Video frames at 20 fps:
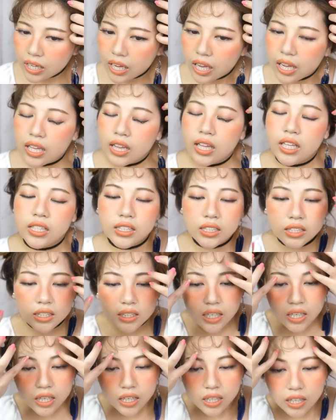Okay, let's
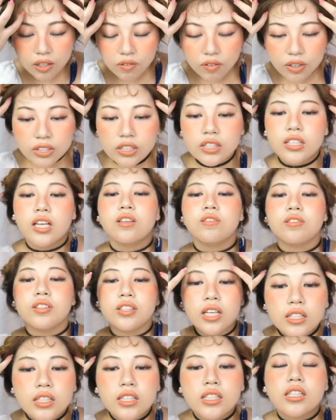give
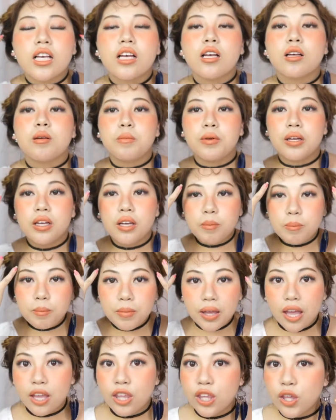ourselves some
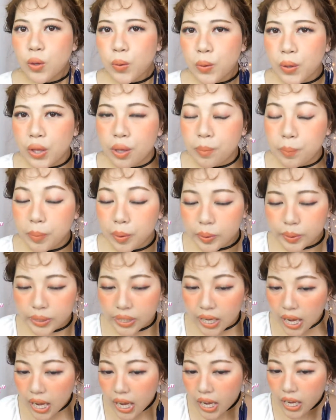manual
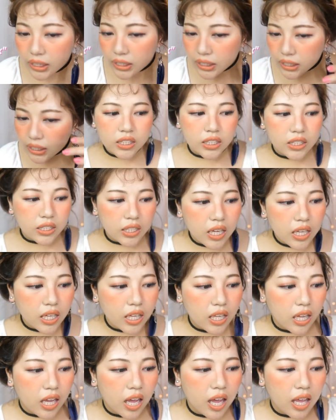Botox. Dang
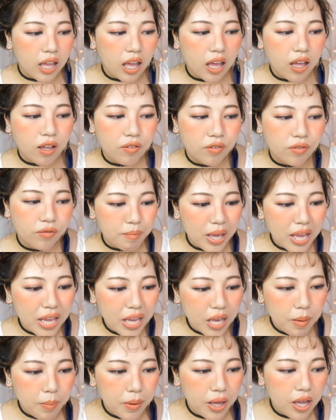it, I have
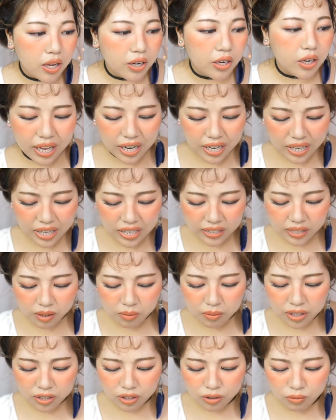makeup on and I need
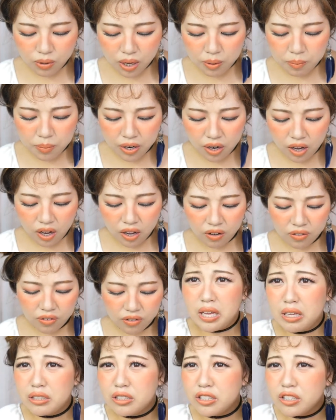something to wipe it
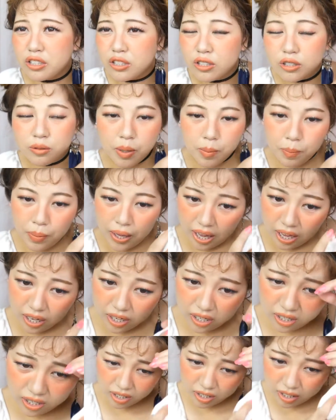off. I'll just use my
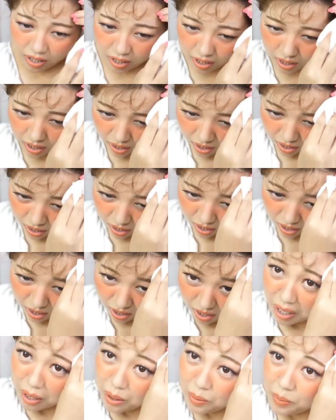pad.
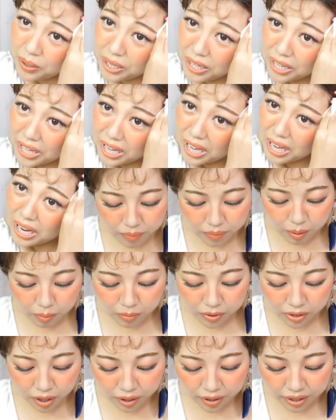Oh my god.
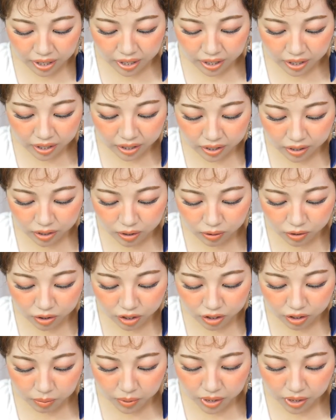I'm sorry. Don't judge